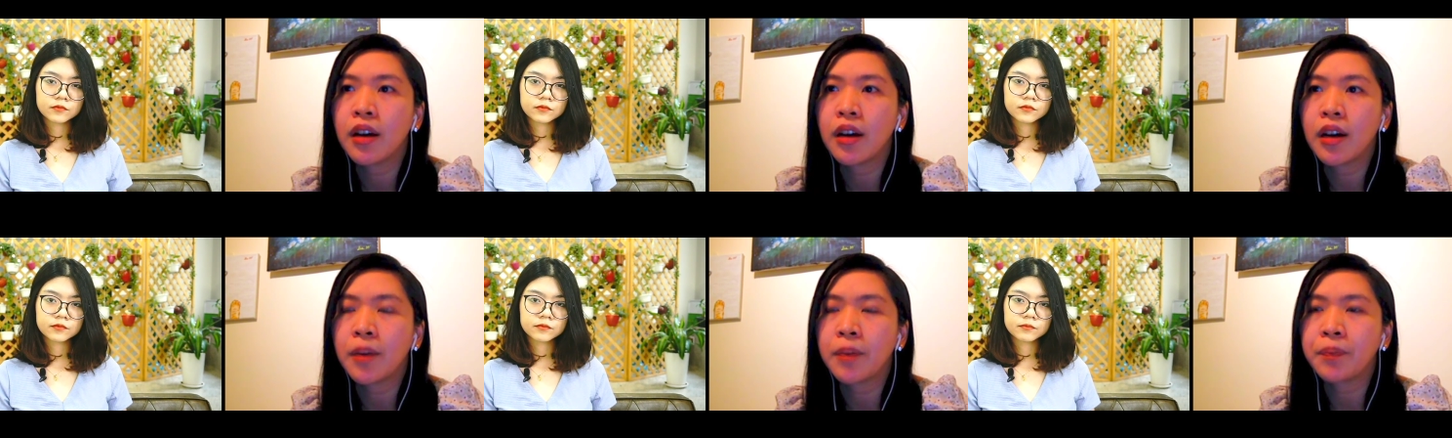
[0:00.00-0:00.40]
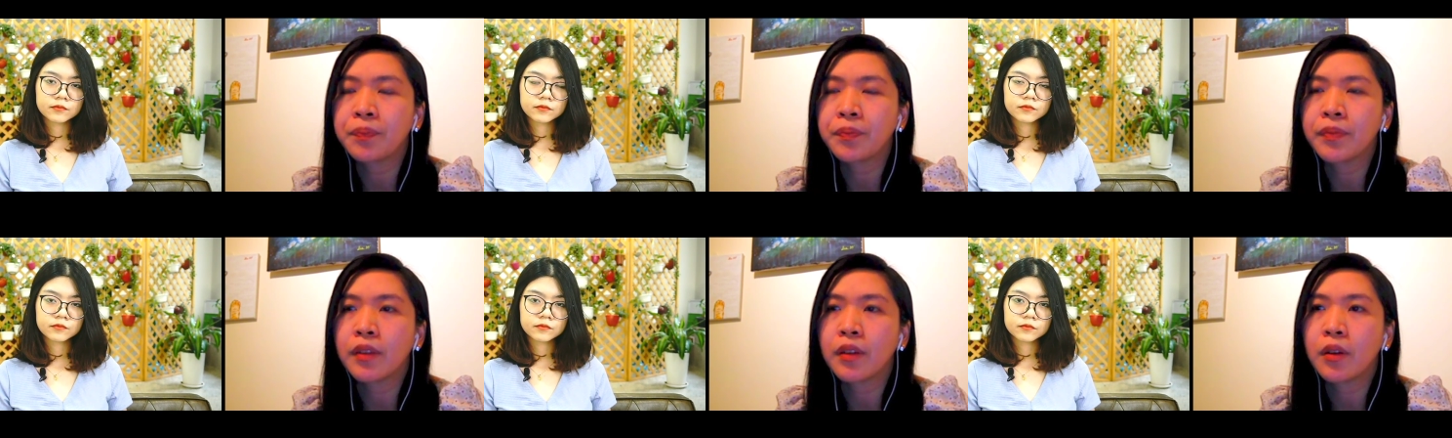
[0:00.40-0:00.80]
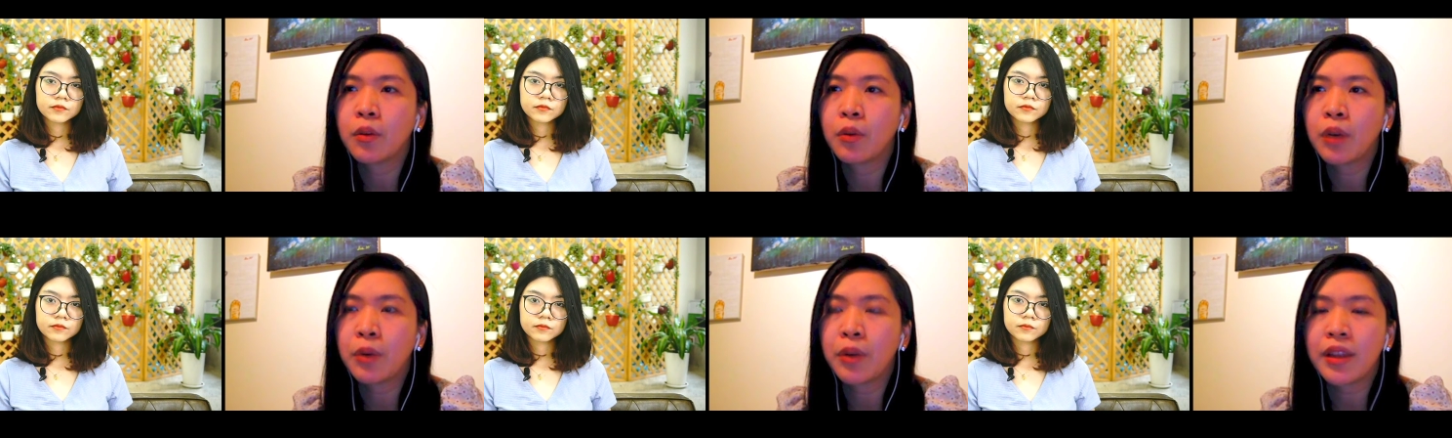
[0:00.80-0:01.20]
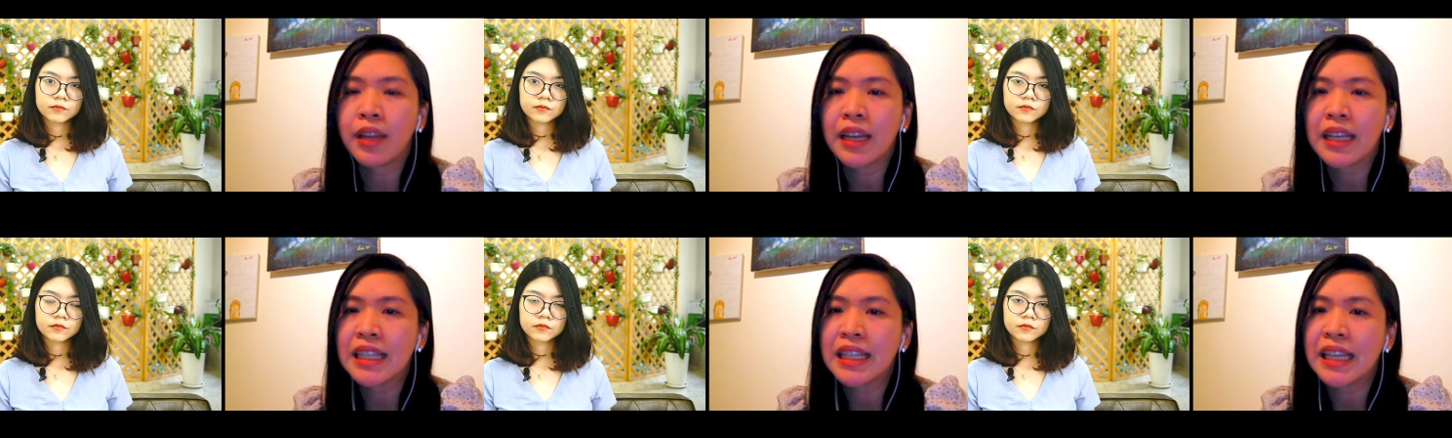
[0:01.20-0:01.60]
Speaker 1: um, what we
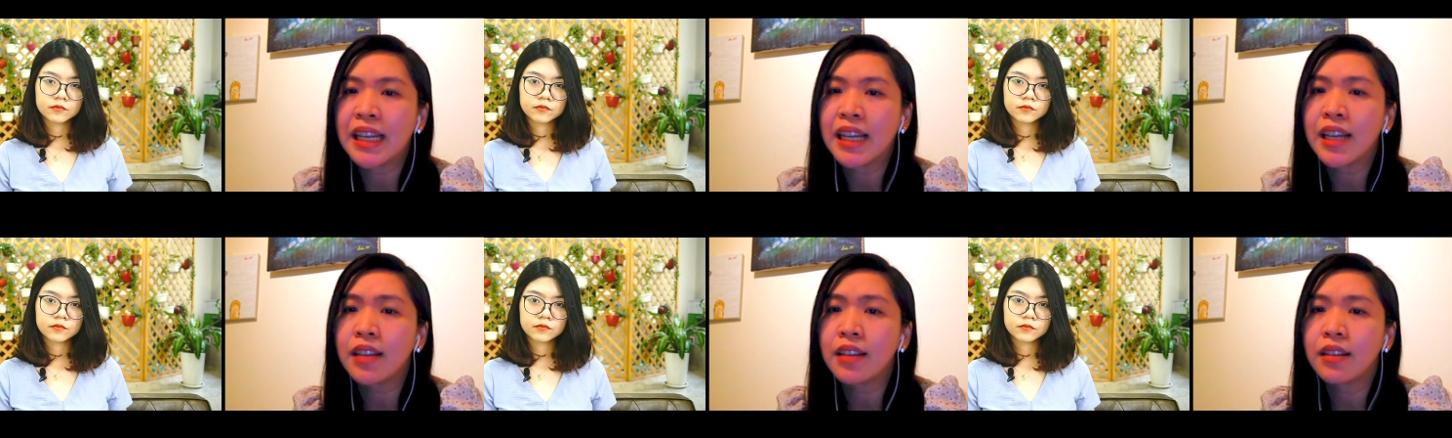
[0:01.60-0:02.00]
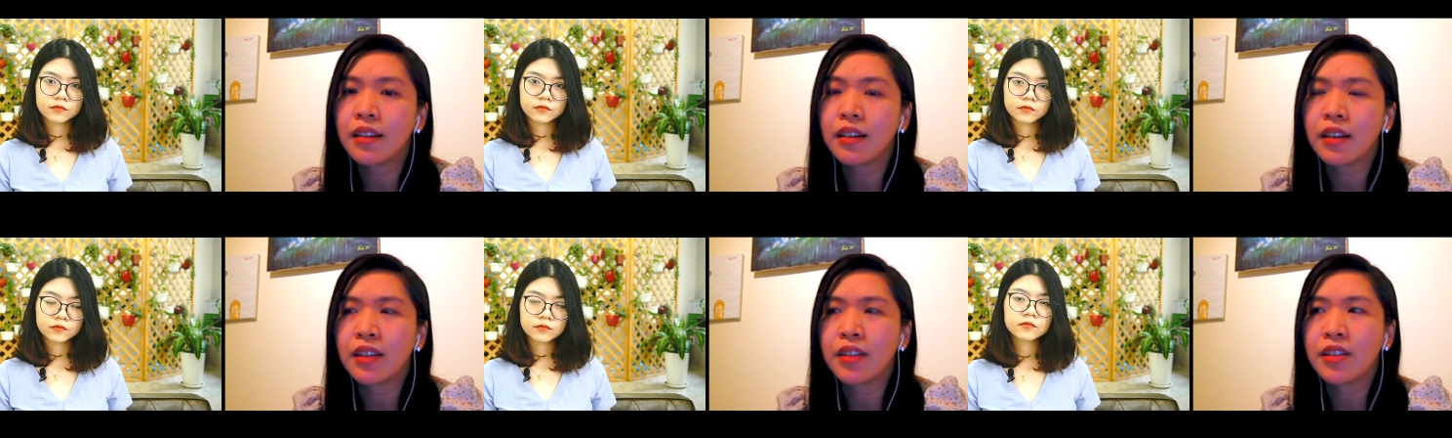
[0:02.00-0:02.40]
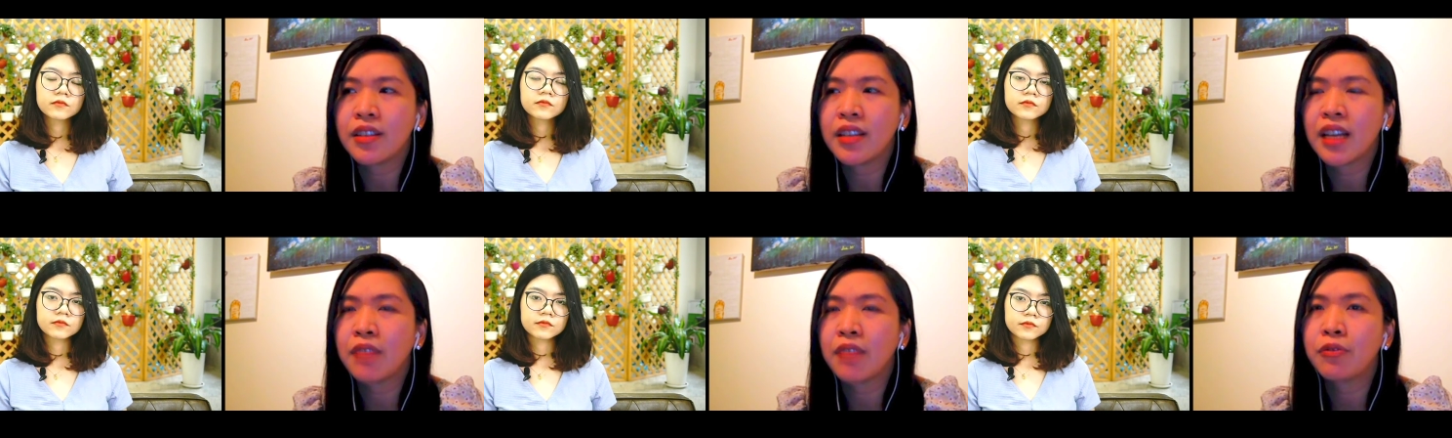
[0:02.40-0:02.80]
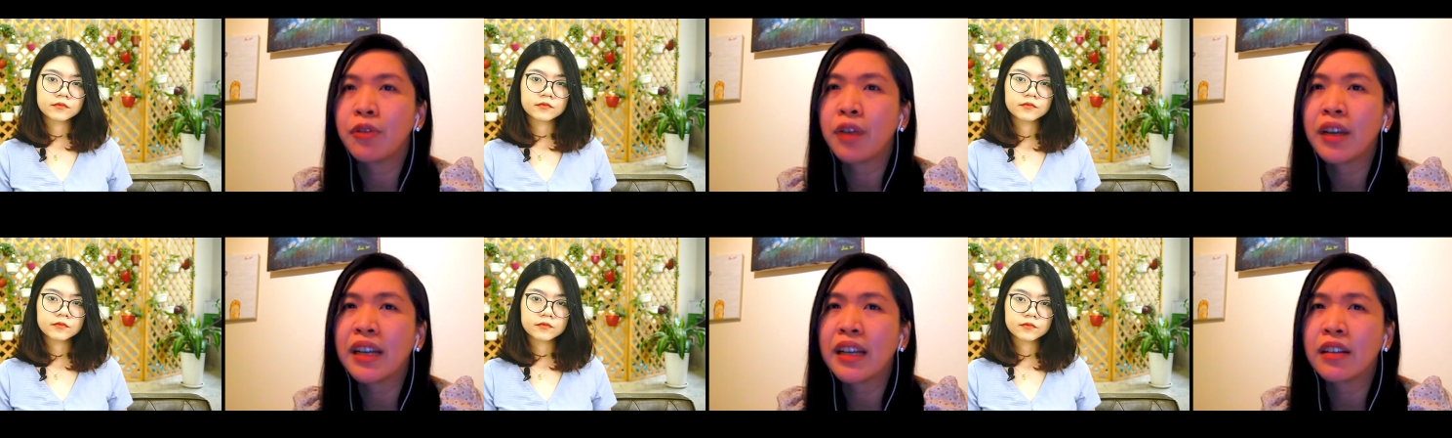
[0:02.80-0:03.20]
think is needed uh, in, instead of
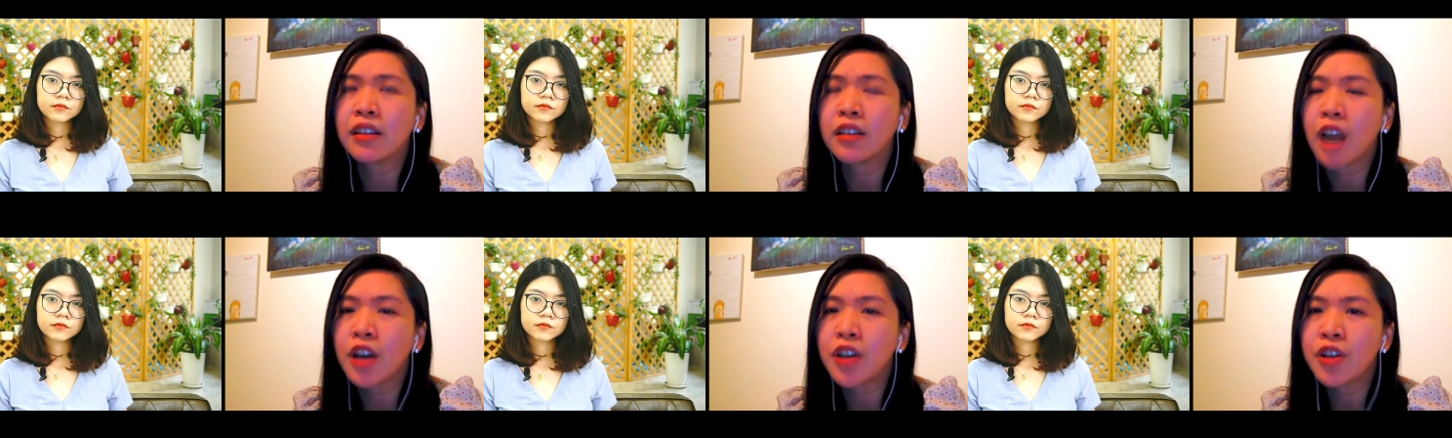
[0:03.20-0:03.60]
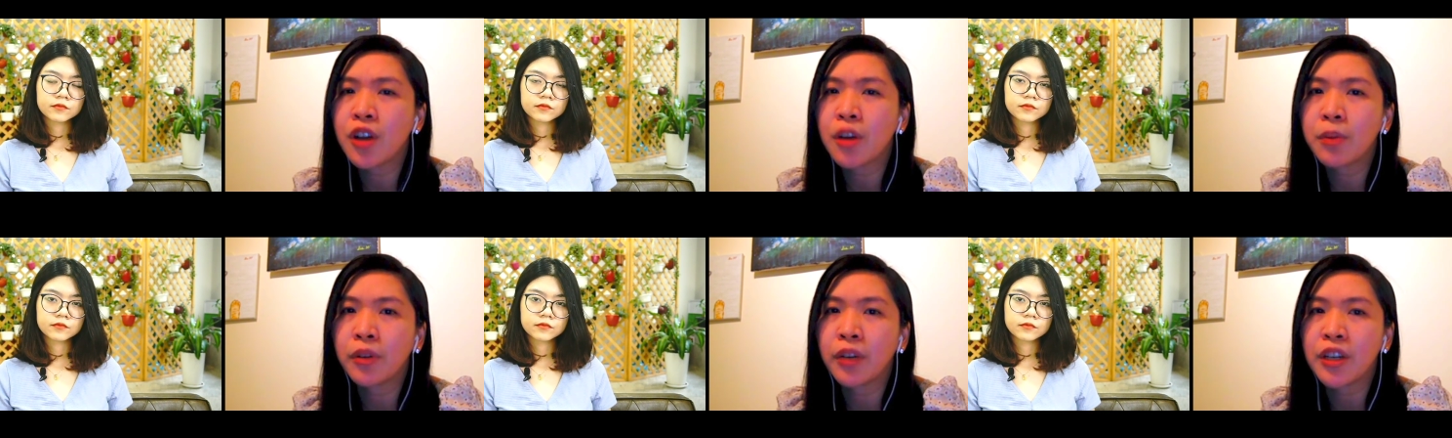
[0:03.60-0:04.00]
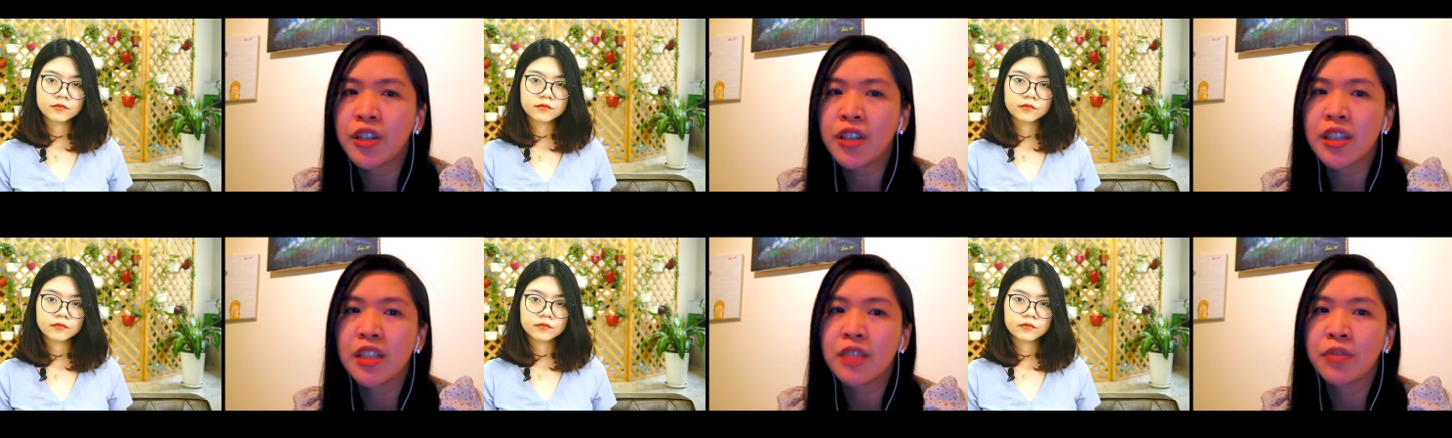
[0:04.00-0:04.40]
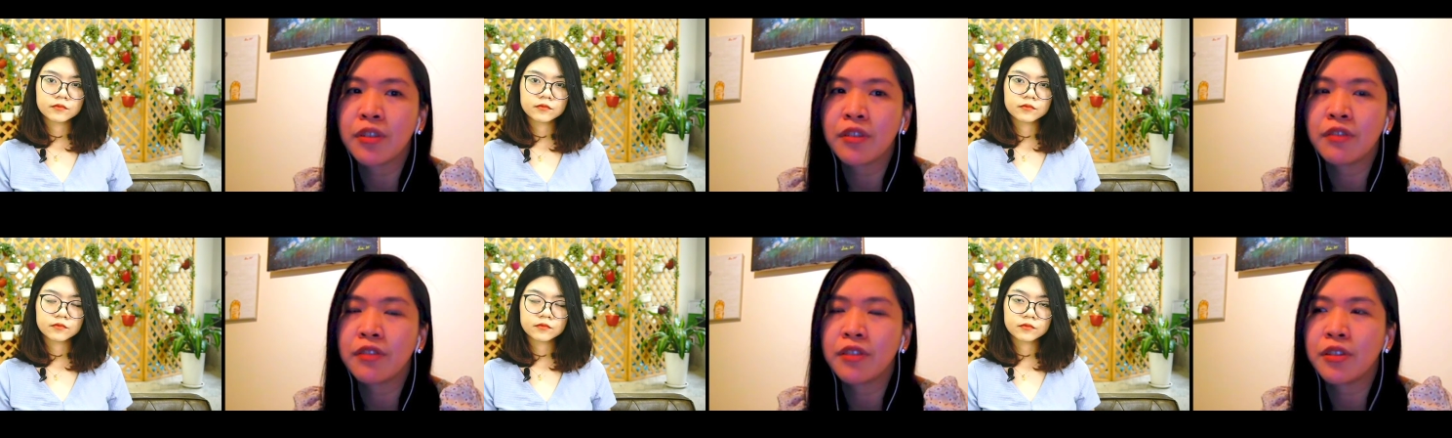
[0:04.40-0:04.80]
running a large corporation
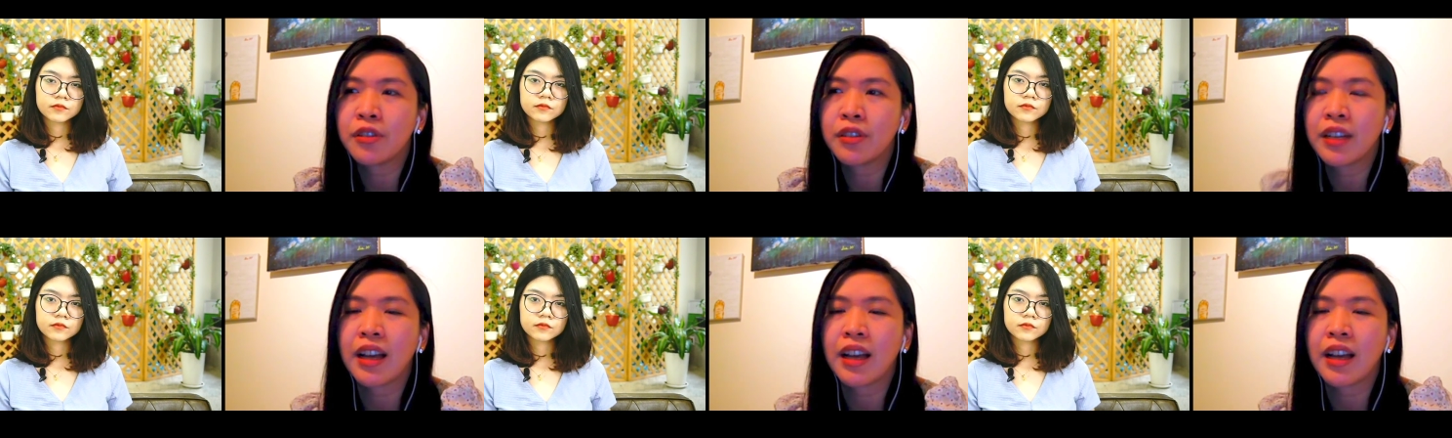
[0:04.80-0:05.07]
with you know